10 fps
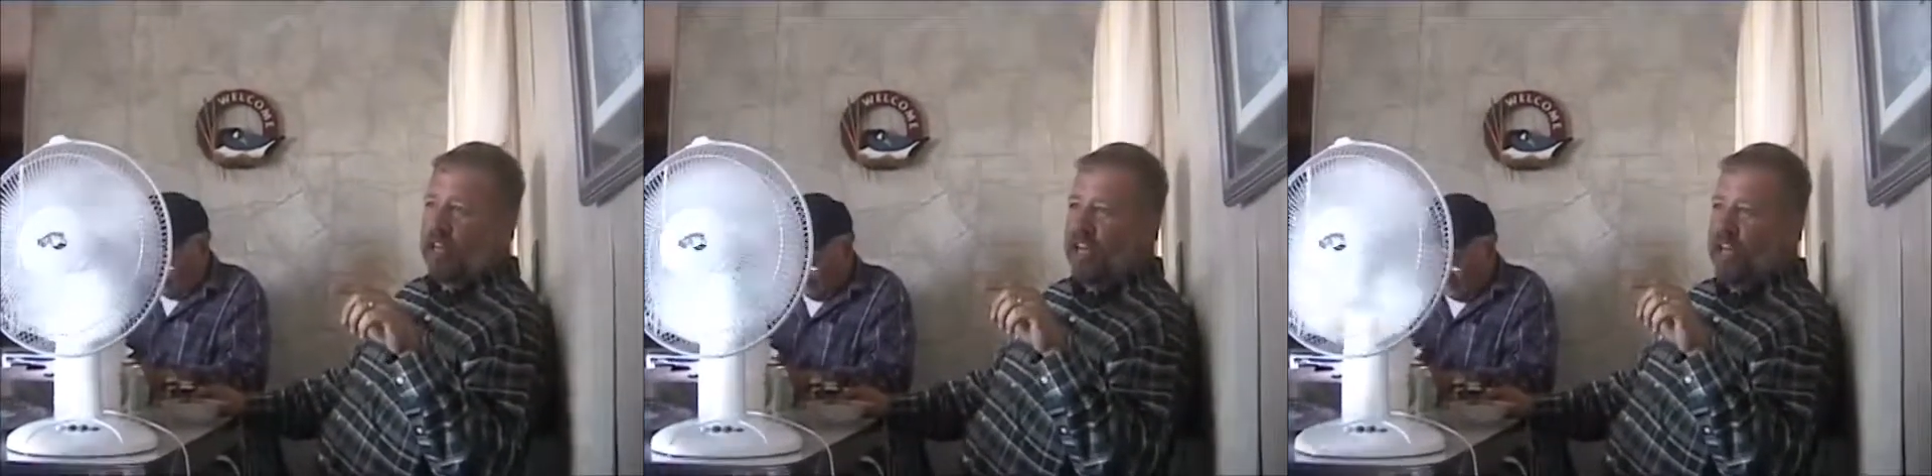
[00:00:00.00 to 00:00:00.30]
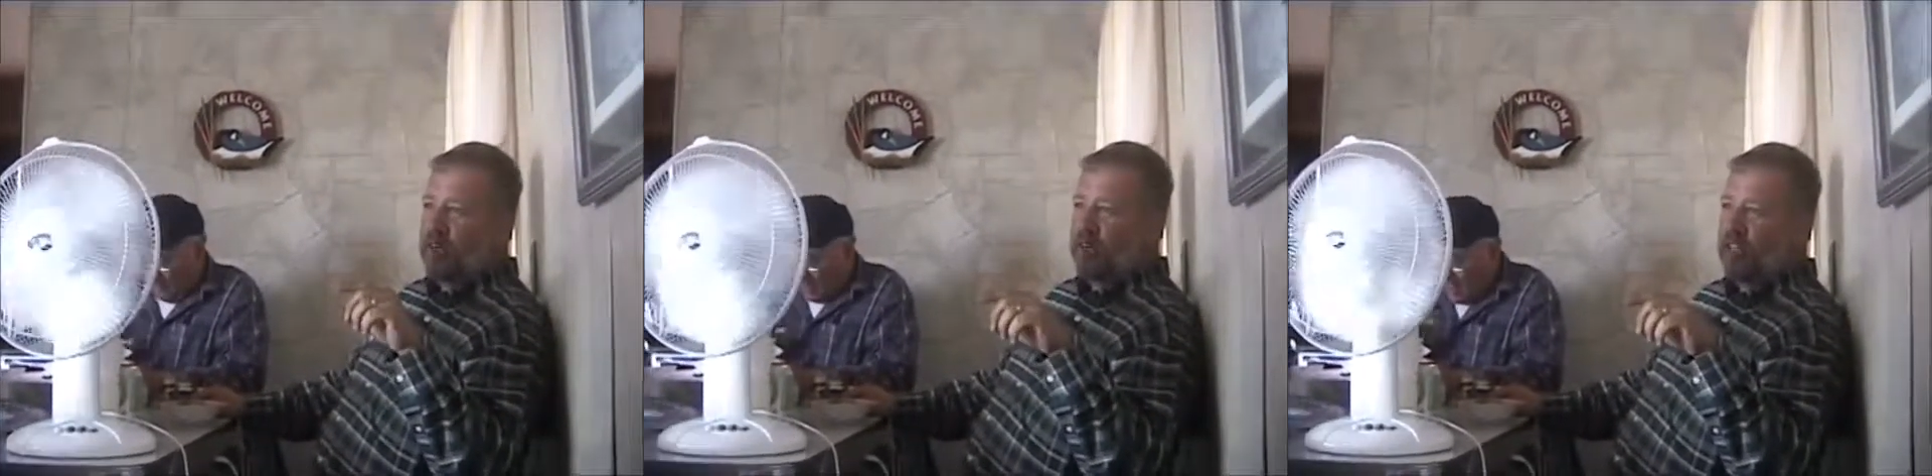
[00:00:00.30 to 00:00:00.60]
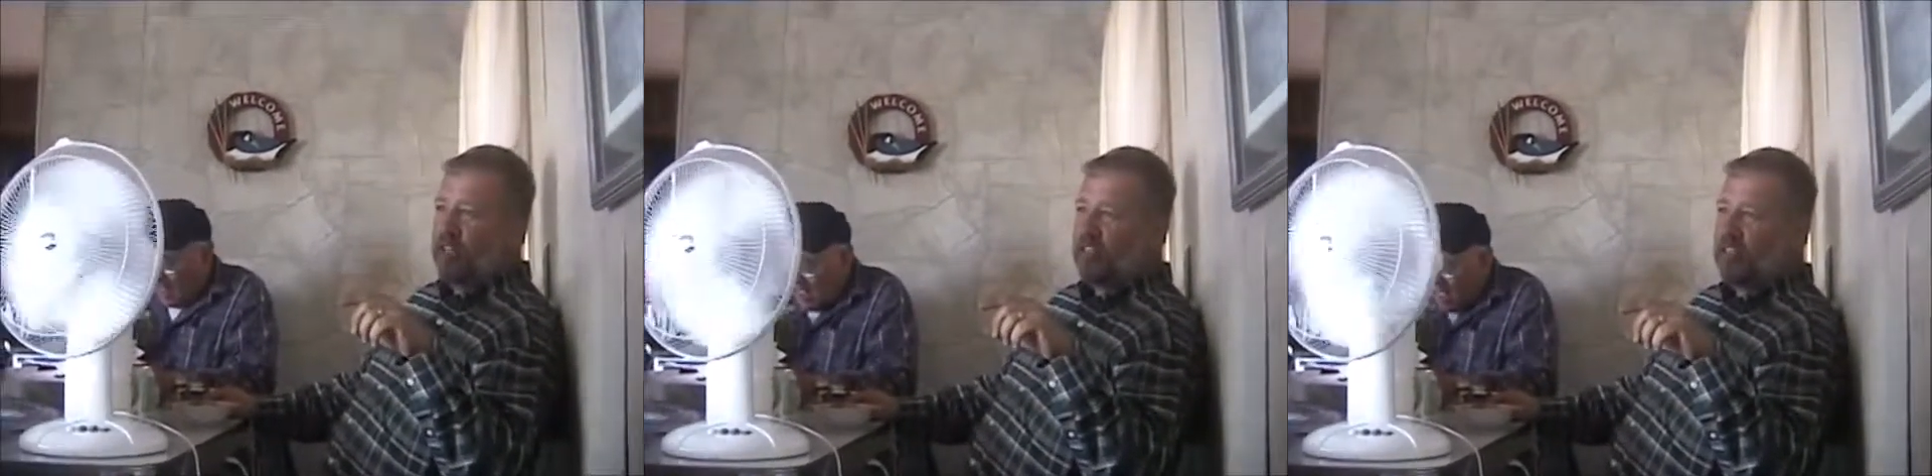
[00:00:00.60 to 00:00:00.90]
and
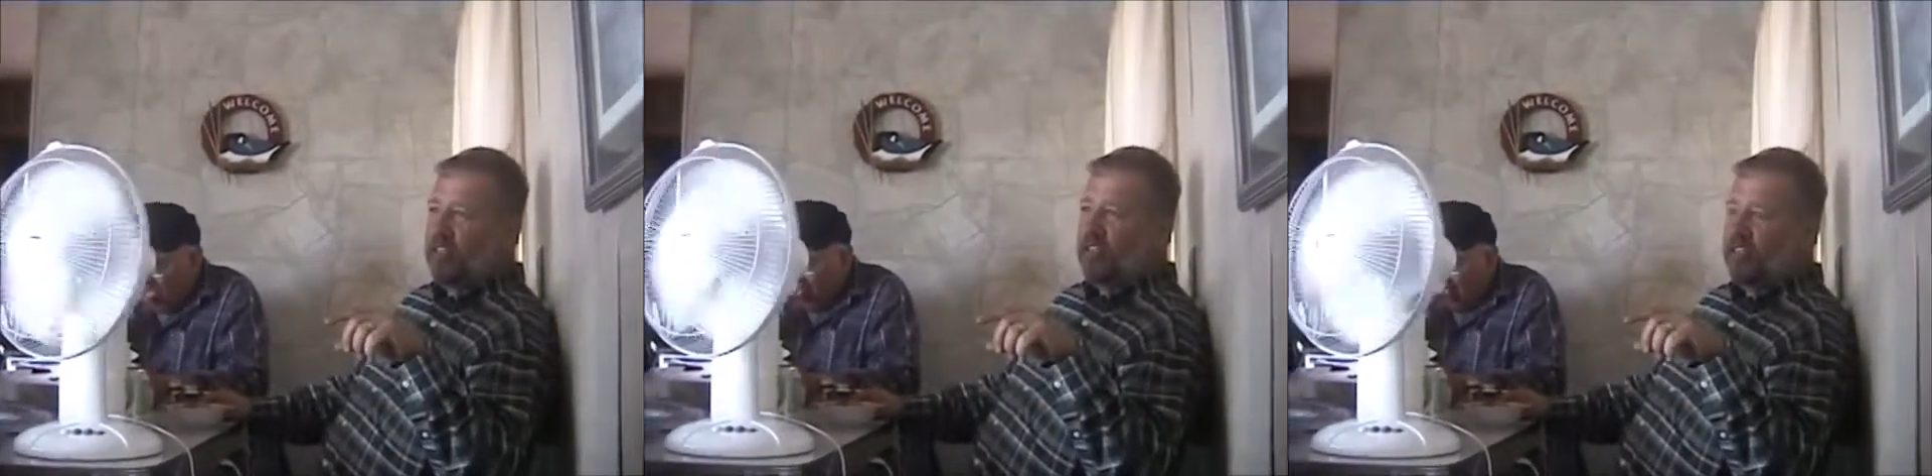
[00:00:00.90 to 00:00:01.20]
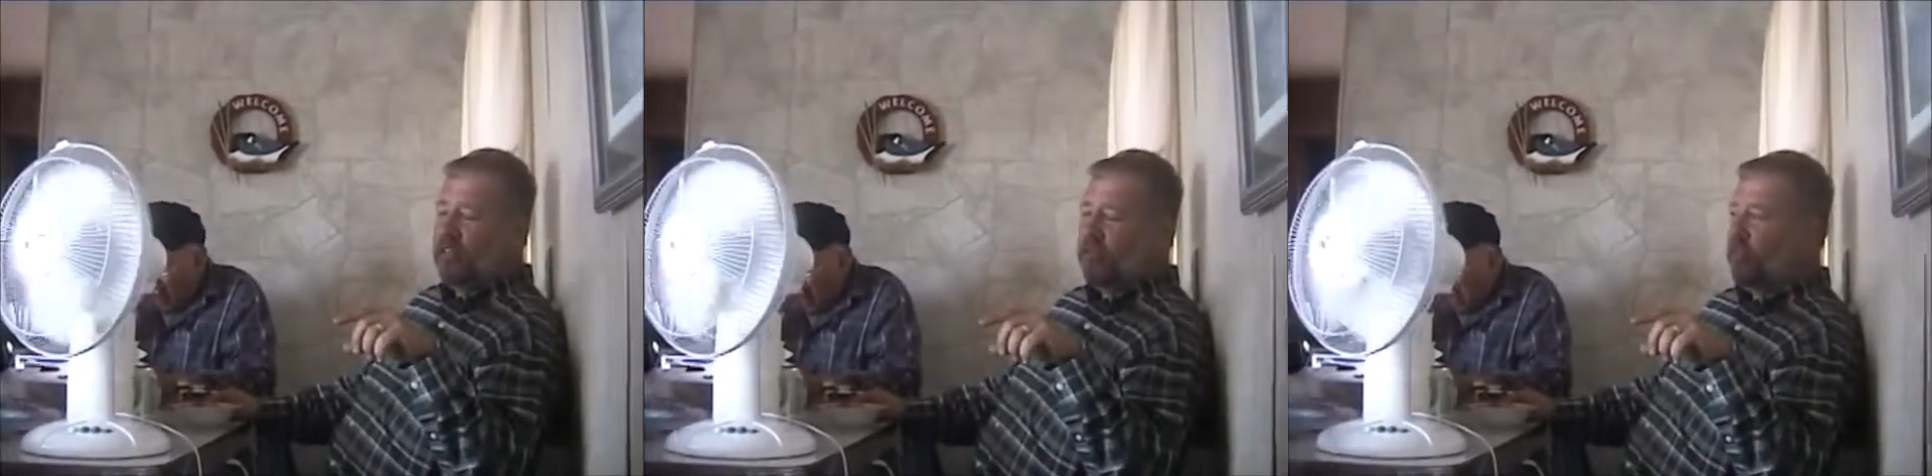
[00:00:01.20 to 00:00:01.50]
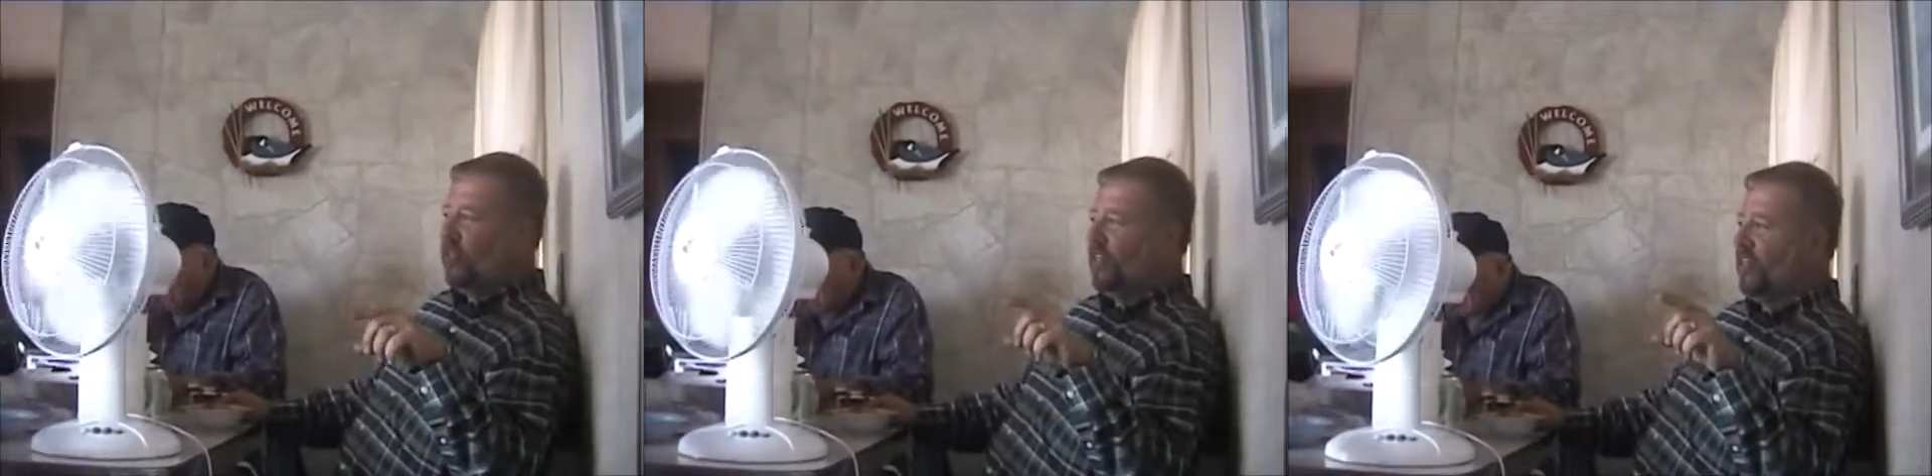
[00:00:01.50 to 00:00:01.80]
we
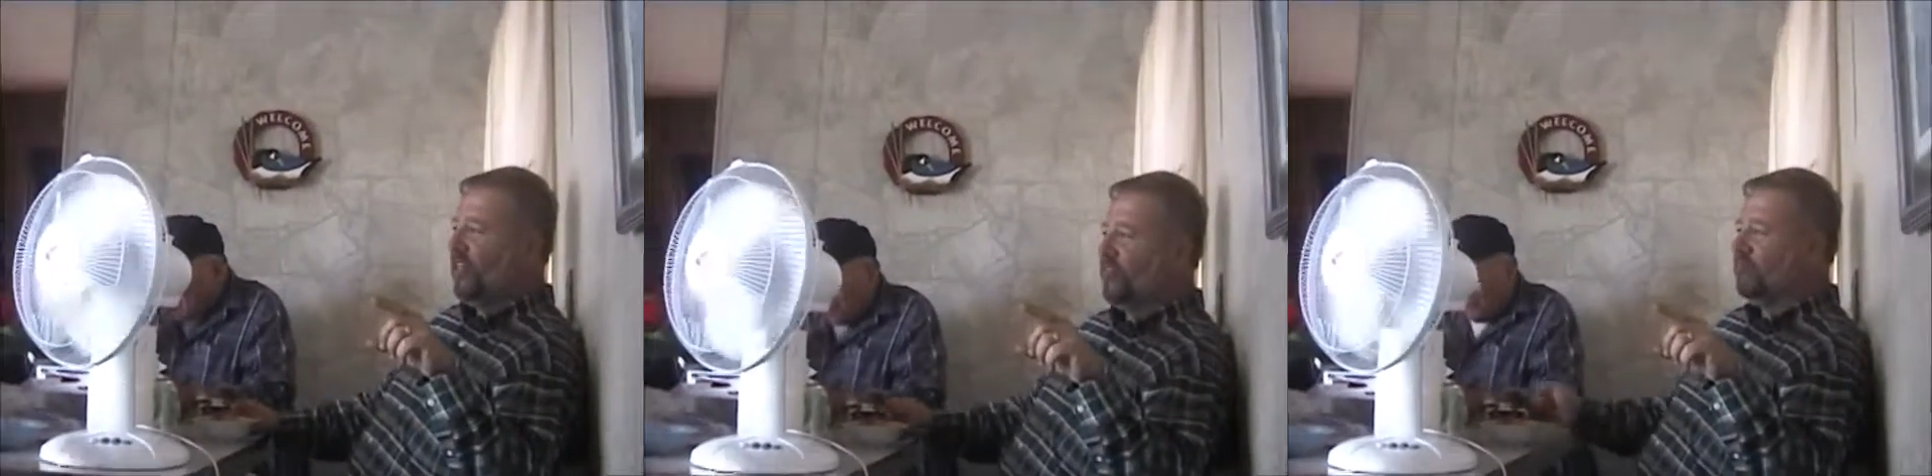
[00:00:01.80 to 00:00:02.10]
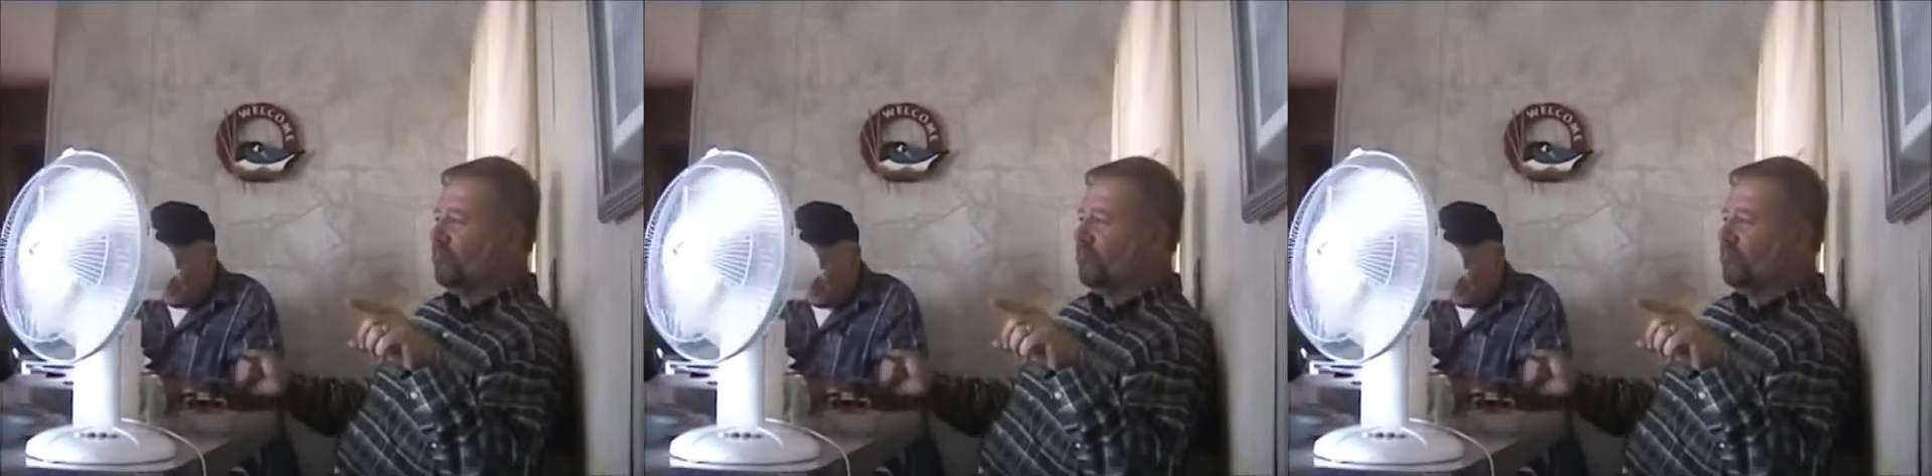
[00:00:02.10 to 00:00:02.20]
we uh,